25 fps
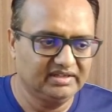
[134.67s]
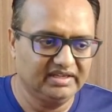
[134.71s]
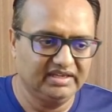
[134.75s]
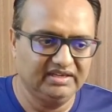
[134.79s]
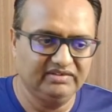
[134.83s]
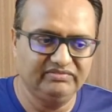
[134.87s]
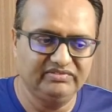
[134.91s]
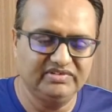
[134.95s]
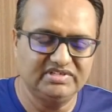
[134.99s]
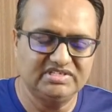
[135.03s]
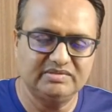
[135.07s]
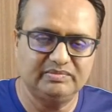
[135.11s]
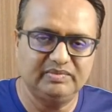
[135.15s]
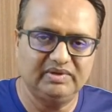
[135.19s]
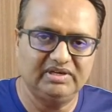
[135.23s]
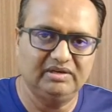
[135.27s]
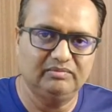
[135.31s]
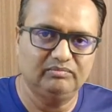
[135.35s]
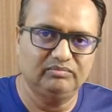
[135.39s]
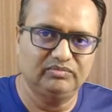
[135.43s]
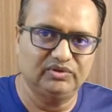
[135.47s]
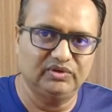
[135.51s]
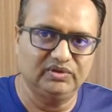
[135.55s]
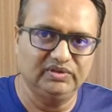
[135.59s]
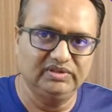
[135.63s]
the invisible
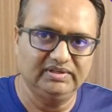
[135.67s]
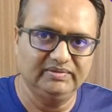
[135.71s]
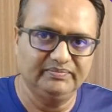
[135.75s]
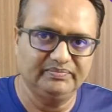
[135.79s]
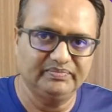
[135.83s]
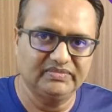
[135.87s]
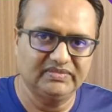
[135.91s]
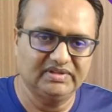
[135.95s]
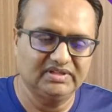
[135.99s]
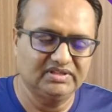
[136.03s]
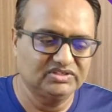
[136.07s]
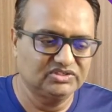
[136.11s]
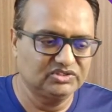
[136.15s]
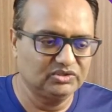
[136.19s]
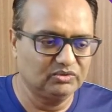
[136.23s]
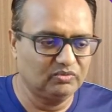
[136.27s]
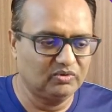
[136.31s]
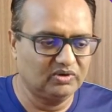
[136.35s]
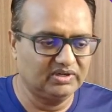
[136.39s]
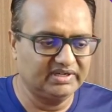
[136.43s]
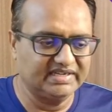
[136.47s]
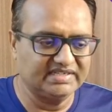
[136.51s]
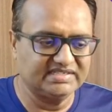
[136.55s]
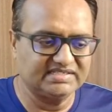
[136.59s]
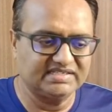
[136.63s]
employee. So
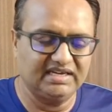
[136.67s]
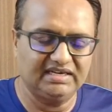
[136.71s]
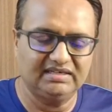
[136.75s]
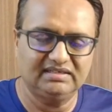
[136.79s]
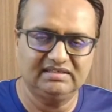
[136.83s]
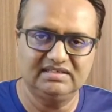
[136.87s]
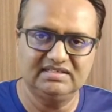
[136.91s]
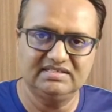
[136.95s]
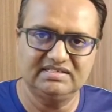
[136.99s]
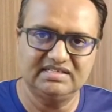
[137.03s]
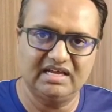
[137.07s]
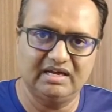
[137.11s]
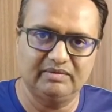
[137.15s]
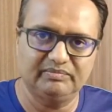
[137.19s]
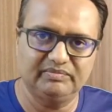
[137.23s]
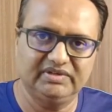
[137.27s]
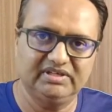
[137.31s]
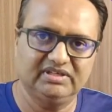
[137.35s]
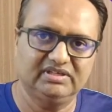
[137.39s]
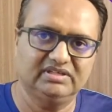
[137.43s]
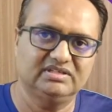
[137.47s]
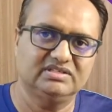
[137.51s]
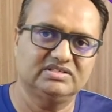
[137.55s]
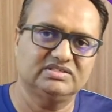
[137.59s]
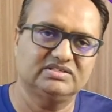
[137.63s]
what exactly is
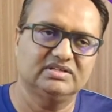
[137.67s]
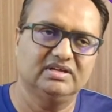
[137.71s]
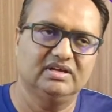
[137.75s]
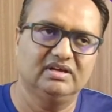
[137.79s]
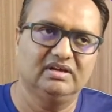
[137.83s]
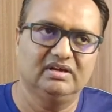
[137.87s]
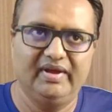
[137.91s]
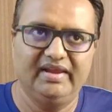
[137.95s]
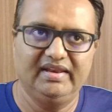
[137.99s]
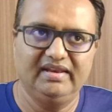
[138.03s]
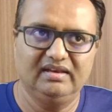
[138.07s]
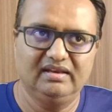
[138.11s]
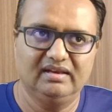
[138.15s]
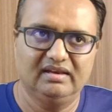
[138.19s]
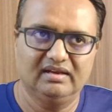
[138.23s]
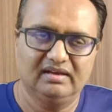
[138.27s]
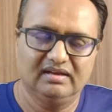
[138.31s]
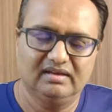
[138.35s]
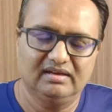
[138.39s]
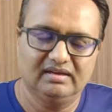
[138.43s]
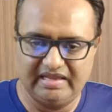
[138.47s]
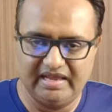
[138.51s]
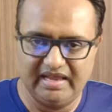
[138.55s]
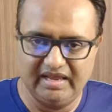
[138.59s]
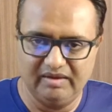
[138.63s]
happening is when
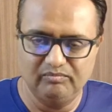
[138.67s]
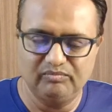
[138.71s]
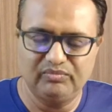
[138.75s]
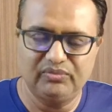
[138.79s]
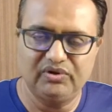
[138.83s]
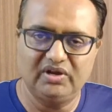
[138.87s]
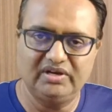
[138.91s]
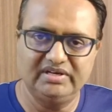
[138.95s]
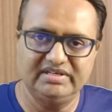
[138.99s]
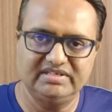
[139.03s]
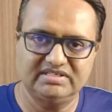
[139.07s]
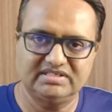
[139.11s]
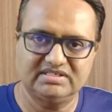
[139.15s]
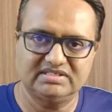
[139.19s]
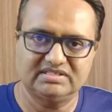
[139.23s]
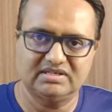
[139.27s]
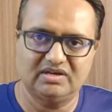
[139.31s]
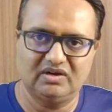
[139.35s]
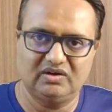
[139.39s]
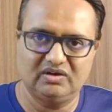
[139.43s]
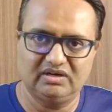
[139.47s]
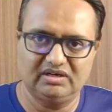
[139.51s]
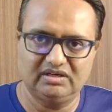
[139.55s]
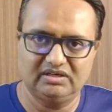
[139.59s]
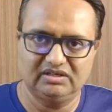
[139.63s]
the
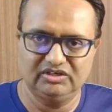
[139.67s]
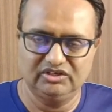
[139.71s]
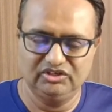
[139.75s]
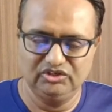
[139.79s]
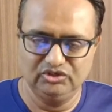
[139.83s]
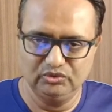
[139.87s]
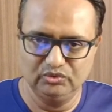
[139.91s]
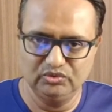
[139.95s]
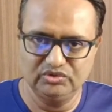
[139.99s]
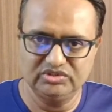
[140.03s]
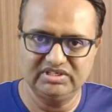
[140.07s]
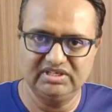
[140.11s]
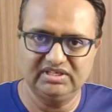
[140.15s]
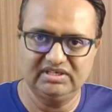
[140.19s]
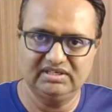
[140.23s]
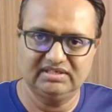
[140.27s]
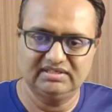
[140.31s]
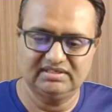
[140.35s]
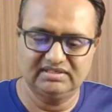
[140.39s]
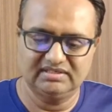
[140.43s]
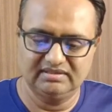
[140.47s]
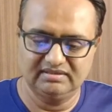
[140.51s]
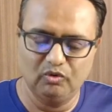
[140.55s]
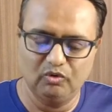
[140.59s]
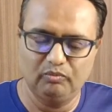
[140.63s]
employees are
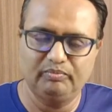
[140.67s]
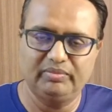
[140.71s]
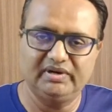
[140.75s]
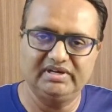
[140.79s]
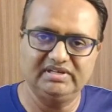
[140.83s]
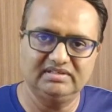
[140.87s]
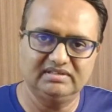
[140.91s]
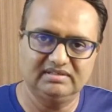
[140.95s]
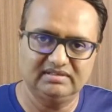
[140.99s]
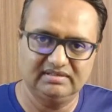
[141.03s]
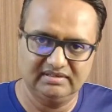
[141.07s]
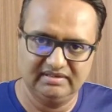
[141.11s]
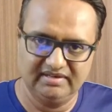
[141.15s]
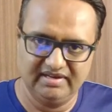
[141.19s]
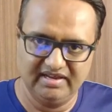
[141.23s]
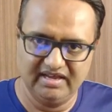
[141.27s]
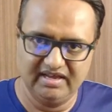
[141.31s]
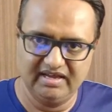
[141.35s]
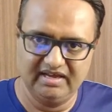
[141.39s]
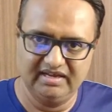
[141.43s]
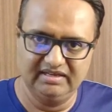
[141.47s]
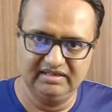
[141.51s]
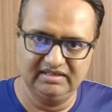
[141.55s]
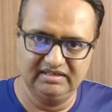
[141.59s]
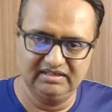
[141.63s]
using open
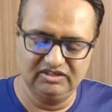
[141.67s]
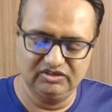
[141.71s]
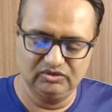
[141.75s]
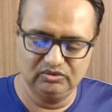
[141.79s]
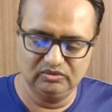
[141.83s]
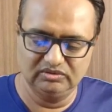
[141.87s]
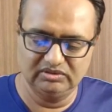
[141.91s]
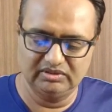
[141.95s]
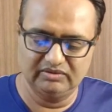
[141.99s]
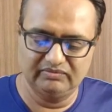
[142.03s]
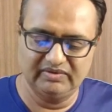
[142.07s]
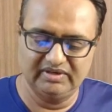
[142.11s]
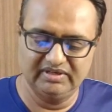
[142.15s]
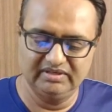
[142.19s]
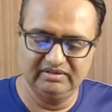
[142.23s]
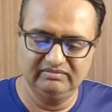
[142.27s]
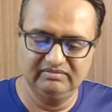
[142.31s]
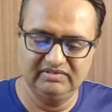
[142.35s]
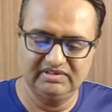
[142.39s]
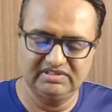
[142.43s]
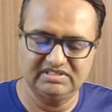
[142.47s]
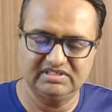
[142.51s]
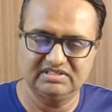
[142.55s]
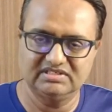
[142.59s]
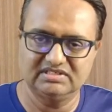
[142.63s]
AI, the one
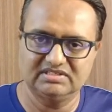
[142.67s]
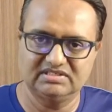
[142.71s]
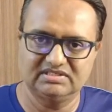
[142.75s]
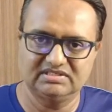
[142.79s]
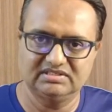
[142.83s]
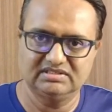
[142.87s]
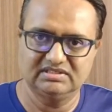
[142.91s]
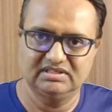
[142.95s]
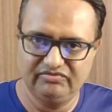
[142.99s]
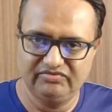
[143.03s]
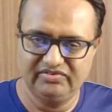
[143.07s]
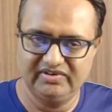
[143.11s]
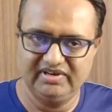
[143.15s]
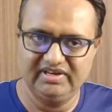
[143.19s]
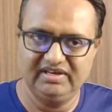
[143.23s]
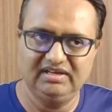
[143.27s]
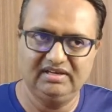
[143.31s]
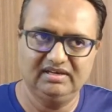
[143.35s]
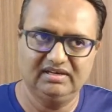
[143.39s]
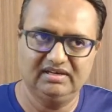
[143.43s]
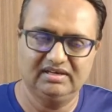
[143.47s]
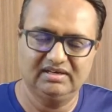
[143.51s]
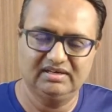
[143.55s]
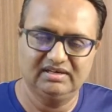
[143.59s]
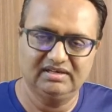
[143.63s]
which is
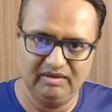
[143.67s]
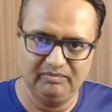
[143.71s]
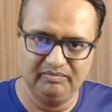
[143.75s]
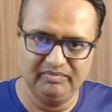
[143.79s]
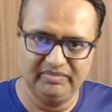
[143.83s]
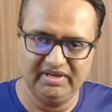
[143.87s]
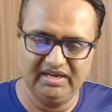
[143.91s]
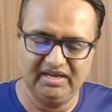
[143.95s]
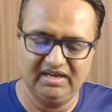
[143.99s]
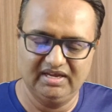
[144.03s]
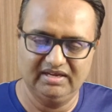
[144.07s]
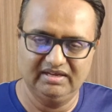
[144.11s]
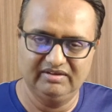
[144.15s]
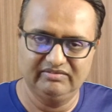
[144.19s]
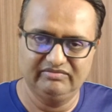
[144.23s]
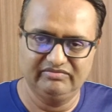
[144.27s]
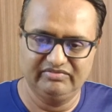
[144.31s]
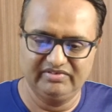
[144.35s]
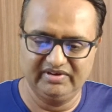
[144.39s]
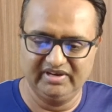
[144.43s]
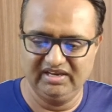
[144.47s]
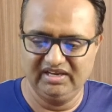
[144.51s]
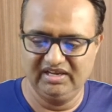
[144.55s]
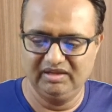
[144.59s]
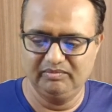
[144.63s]
free
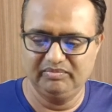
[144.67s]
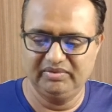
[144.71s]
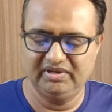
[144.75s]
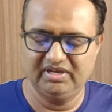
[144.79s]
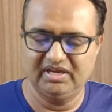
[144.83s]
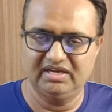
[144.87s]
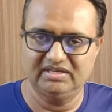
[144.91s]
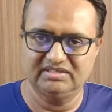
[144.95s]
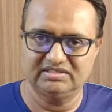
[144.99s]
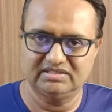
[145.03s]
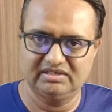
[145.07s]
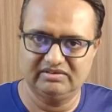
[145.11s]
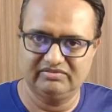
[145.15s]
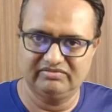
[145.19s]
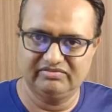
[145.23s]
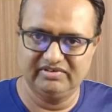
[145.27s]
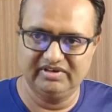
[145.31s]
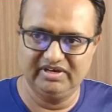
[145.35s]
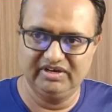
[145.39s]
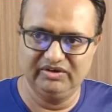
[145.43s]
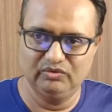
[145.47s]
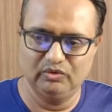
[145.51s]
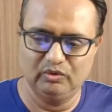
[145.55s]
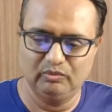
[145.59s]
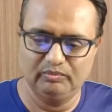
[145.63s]
APIs or
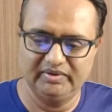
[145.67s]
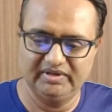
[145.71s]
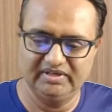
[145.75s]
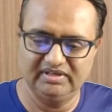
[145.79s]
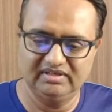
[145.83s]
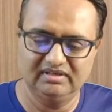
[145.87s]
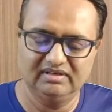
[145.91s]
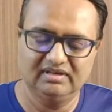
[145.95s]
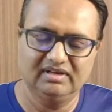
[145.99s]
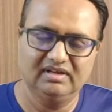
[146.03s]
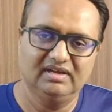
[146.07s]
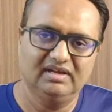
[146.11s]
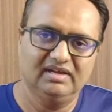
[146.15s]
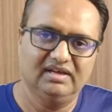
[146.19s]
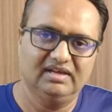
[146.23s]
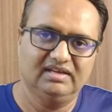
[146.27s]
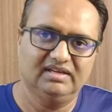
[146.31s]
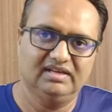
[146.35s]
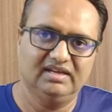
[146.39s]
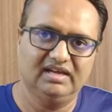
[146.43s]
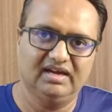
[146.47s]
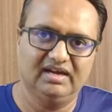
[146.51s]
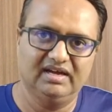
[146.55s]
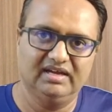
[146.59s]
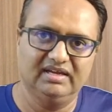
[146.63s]
free open
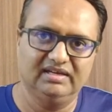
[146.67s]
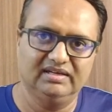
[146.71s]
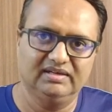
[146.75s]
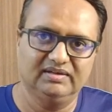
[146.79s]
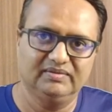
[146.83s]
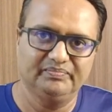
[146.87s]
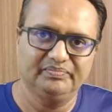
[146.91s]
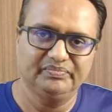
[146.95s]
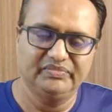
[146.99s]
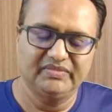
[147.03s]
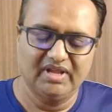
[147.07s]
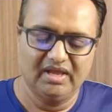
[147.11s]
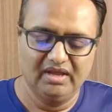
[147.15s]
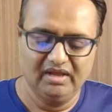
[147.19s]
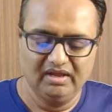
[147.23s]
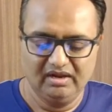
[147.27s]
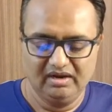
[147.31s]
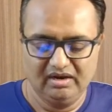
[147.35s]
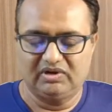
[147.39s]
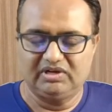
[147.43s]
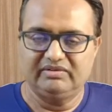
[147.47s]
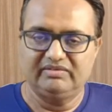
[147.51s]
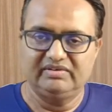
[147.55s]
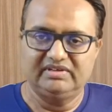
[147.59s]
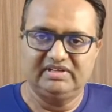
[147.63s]
AI,
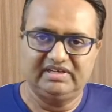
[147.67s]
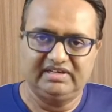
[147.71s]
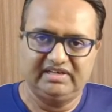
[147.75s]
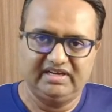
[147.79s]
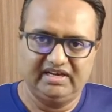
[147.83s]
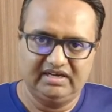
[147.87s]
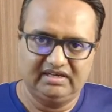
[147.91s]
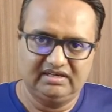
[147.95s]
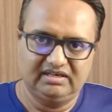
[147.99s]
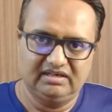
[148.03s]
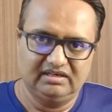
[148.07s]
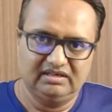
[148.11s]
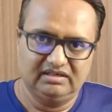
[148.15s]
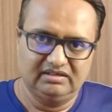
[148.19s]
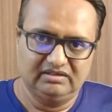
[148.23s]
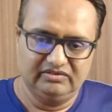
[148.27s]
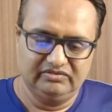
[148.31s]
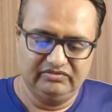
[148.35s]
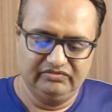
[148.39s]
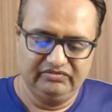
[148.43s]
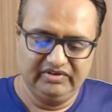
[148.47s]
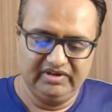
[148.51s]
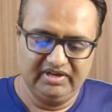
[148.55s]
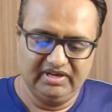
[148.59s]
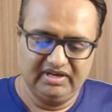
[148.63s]
whatever the data
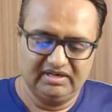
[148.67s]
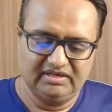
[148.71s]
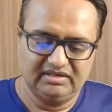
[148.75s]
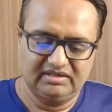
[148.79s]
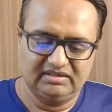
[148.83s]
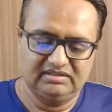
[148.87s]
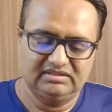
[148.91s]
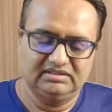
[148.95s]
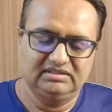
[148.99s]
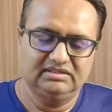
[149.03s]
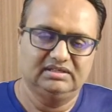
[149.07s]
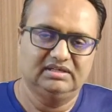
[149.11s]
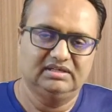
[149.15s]
we are